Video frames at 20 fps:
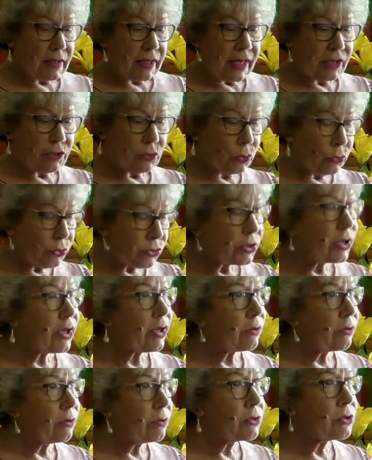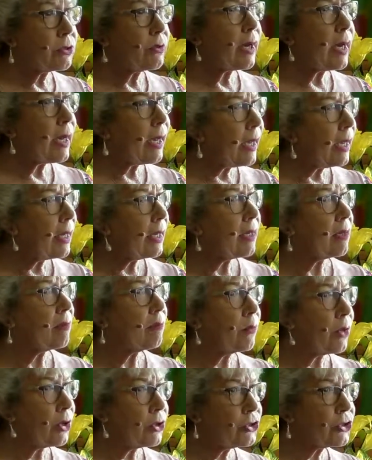and also to a highly
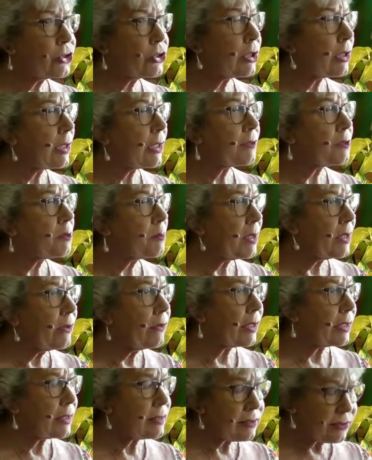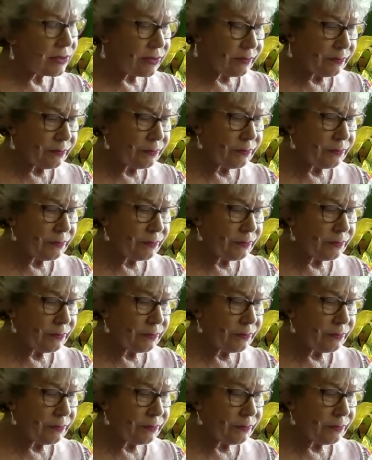emotional experience.